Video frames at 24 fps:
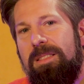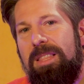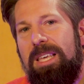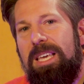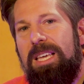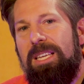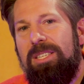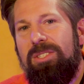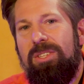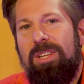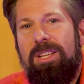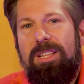
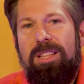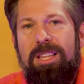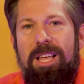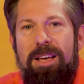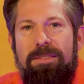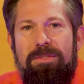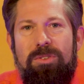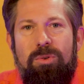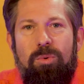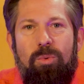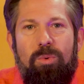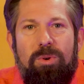These
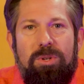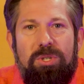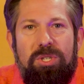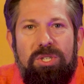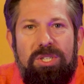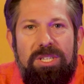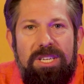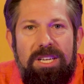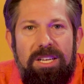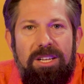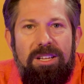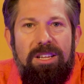11 were
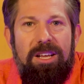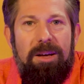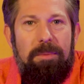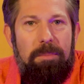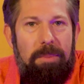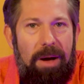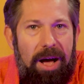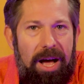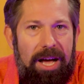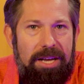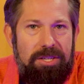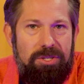still
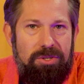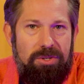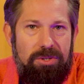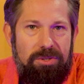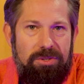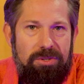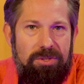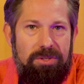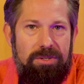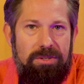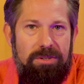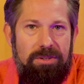
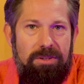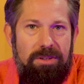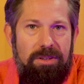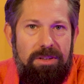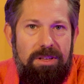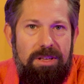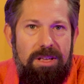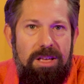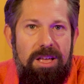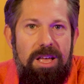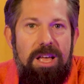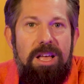apostles.
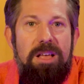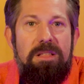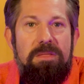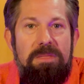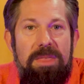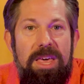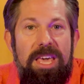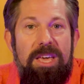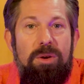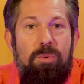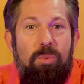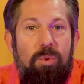
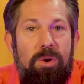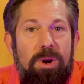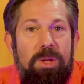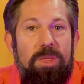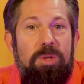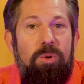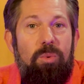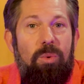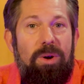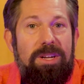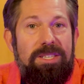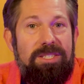They
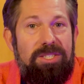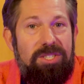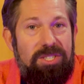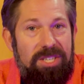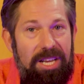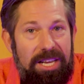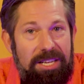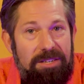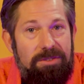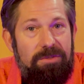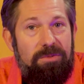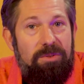were the ones
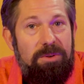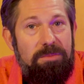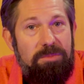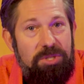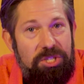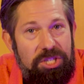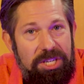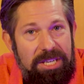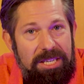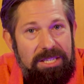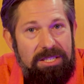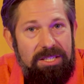sent
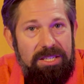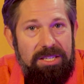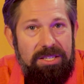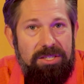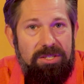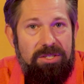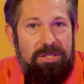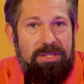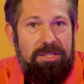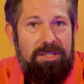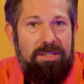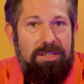from
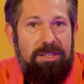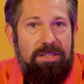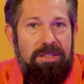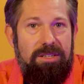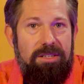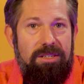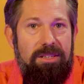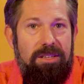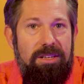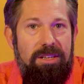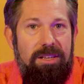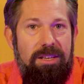Jesus.
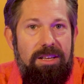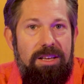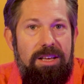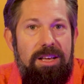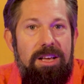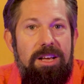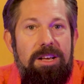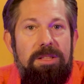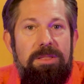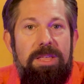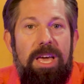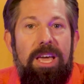
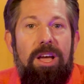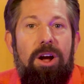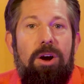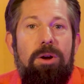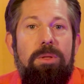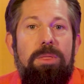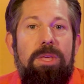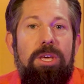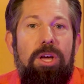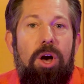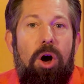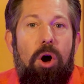They
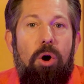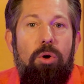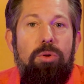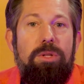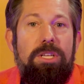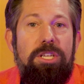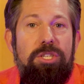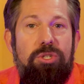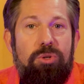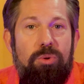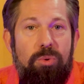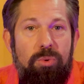are the
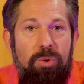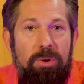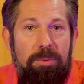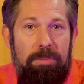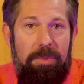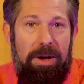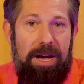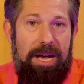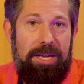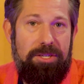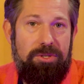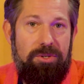only true
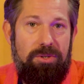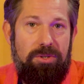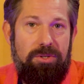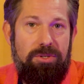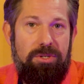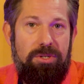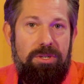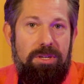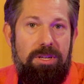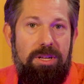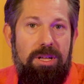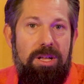
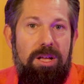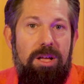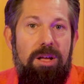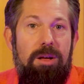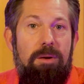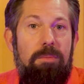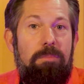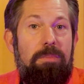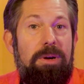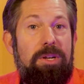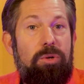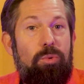apostles,
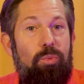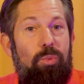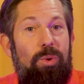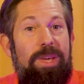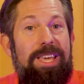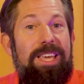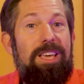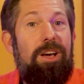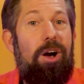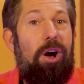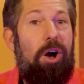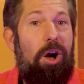but
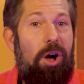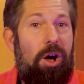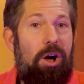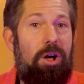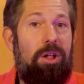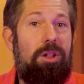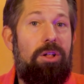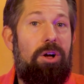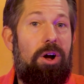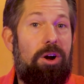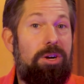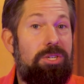we
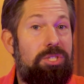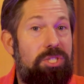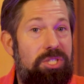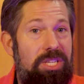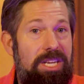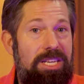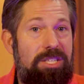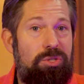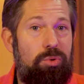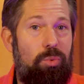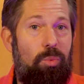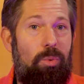all are
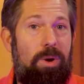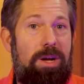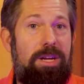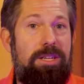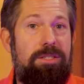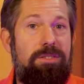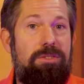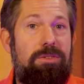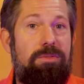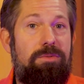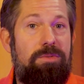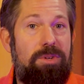sent
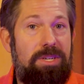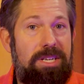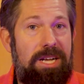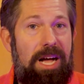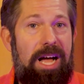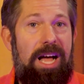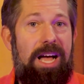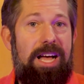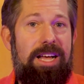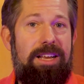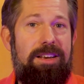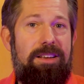ones for
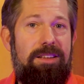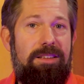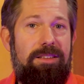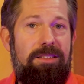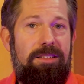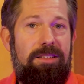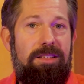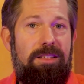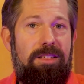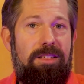God.